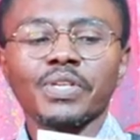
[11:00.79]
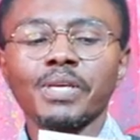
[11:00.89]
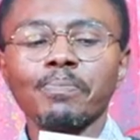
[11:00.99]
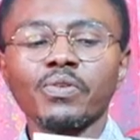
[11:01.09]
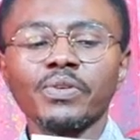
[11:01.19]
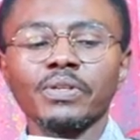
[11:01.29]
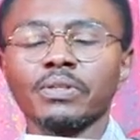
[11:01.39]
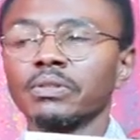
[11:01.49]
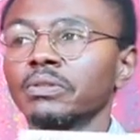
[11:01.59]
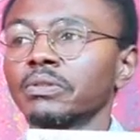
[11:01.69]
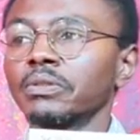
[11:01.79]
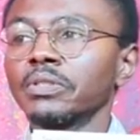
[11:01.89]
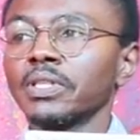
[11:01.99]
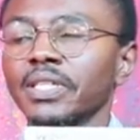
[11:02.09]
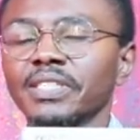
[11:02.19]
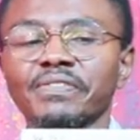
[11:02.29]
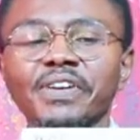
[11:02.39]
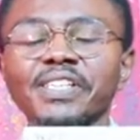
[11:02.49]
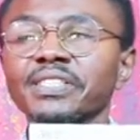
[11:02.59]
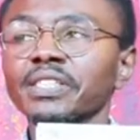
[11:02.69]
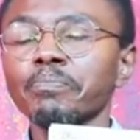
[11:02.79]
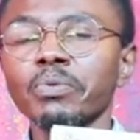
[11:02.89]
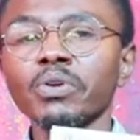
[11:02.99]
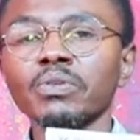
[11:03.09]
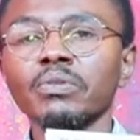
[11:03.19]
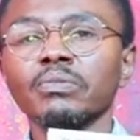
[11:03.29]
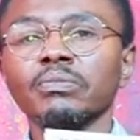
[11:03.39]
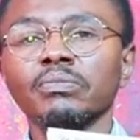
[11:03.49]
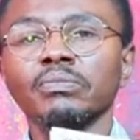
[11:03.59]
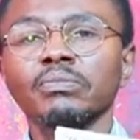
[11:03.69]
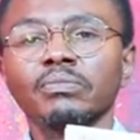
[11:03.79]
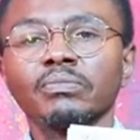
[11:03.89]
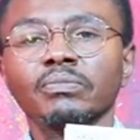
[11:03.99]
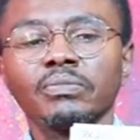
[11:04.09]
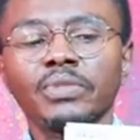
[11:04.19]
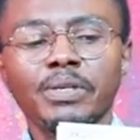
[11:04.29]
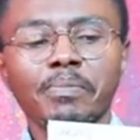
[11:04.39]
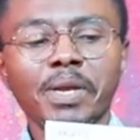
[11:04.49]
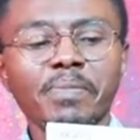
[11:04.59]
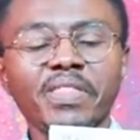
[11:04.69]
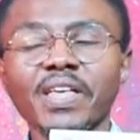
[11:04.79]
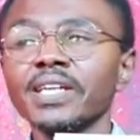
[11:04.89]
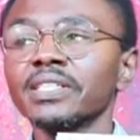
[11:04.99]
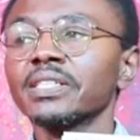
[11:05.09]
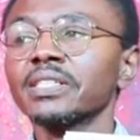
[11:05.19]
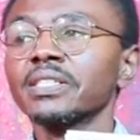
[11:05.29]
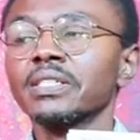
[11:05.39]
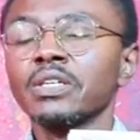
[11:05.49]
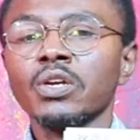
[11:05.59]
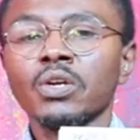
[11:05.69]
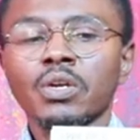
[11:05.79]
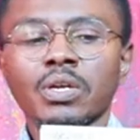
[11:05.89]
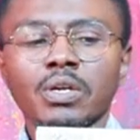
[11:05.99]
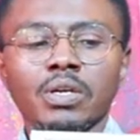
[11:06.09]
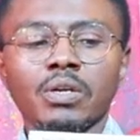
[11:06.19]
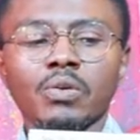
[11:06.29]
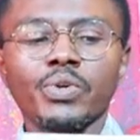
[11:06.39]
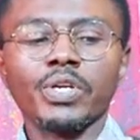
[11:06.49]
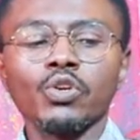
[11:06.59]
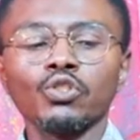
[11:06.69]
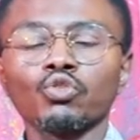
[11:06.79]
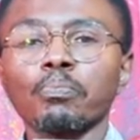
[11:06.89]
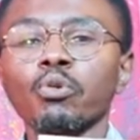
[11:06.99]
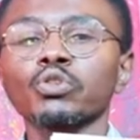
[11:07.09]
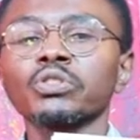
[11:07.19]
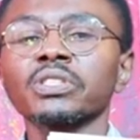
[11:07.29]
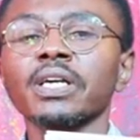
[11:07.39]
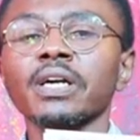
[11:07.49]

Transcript: keep on. It's very simple. Remember that. We are going to post,